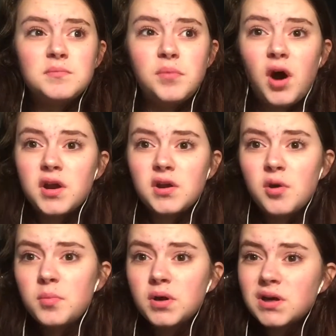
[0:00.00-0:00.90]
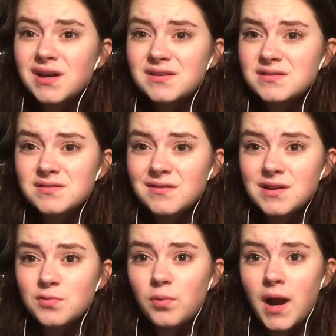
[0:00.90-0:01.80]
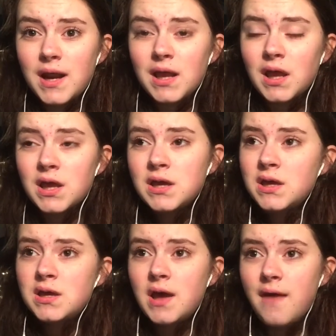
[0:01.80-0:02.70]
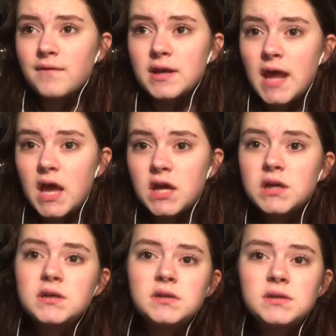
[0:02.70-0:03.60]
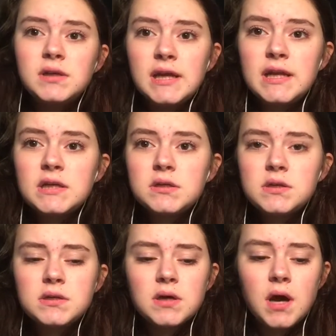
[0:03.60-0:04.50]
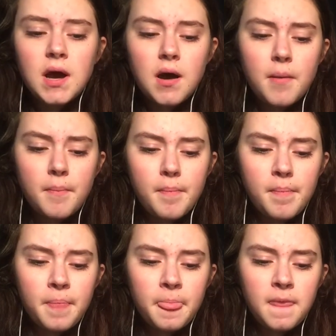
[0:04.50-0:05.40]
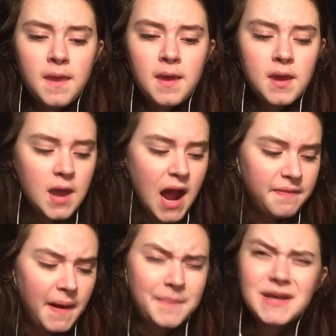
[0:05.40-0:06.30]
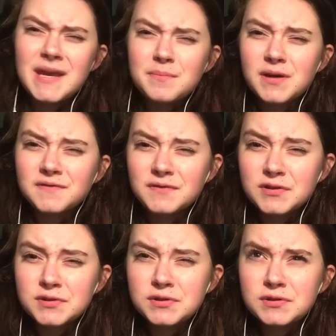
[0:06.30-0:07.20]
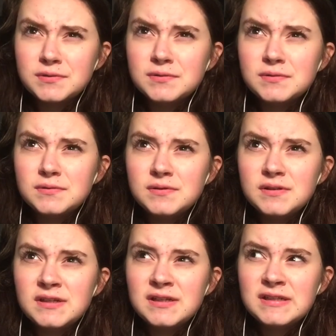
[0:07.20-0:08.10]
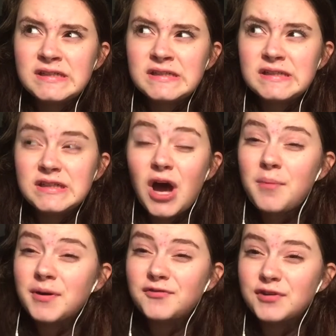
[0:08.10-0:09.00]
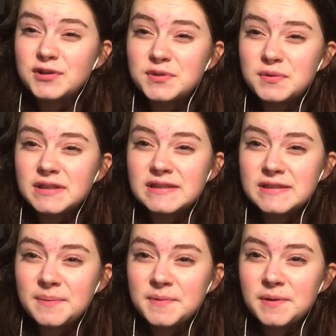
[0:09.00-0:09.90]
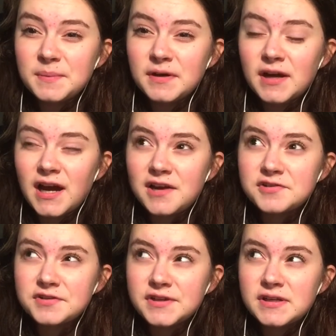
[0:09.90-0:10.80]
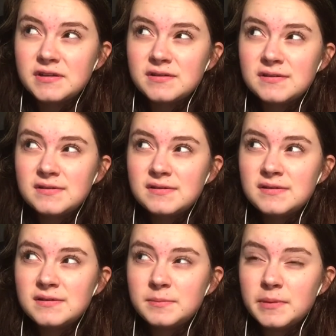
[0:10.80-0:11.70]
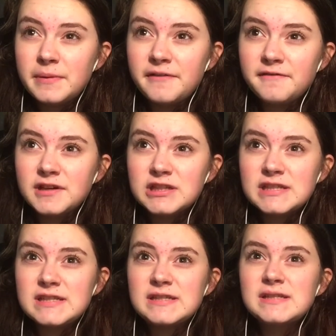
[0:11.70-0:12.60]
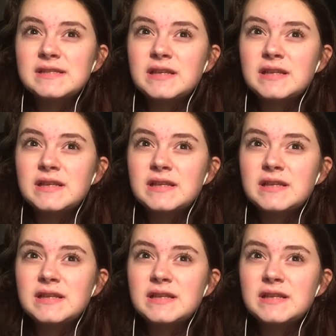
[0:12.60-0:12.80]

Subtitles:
bought a notebook and started writing every day in it. And that became my first, not my first real attempt at a book, actually, but my first,